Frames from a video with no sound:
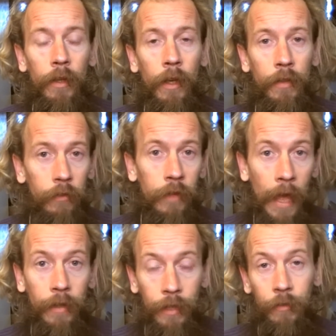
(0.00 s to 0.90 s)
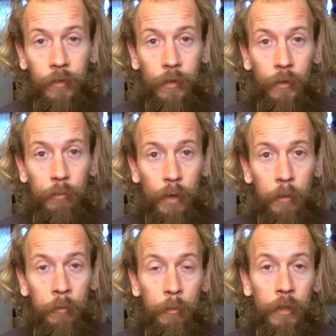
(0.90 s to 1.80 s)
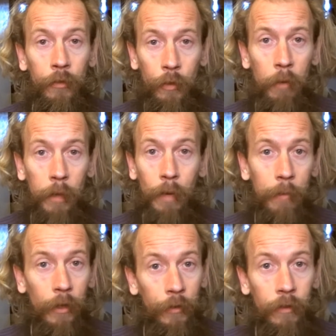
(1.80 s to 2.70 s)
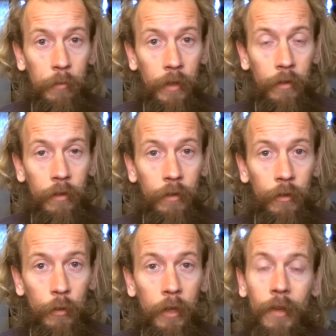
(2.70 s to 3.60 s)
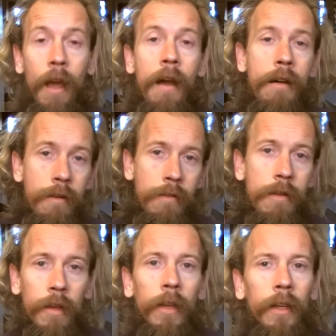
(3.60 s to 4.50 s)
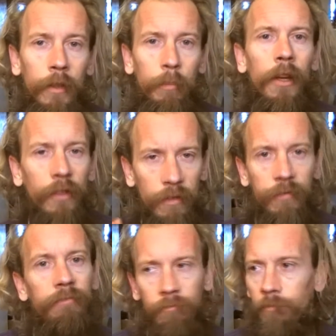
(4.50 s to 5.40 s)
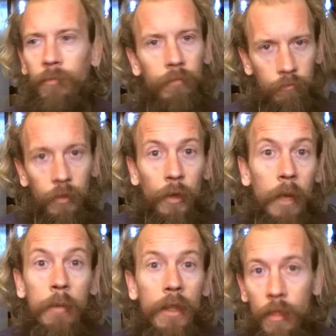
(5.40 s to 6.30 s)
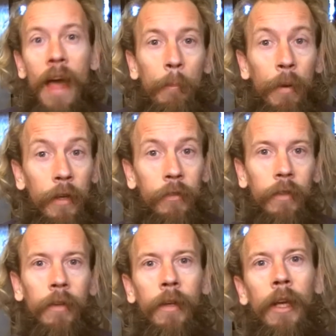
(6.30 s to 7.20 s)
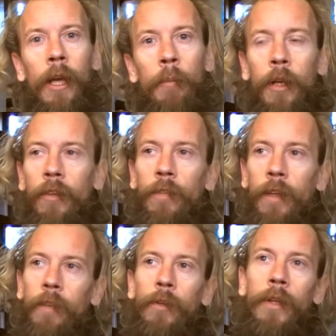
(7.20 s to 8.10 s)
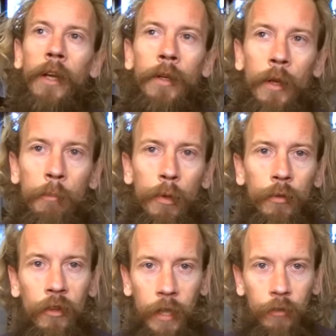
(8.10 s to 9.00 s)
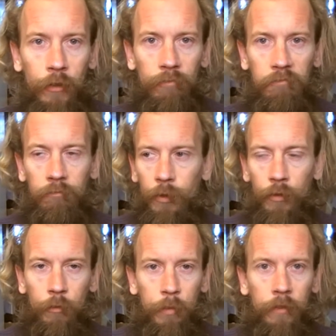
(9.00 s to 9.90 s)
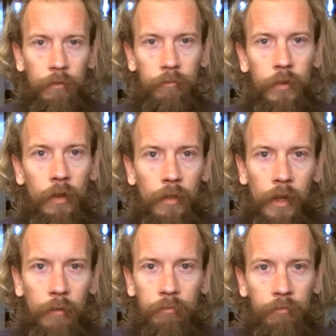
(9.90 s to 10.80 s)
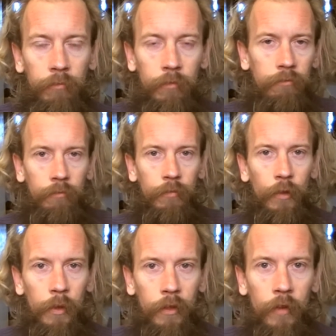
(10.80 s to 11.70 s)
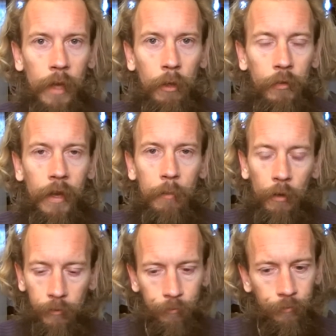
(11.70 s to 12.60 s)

And this can lead to problems because you might blame it on something. You might say, oh, because of, maybe that person. Because if you're getting a mood change and you've just been sitting there doing the same old,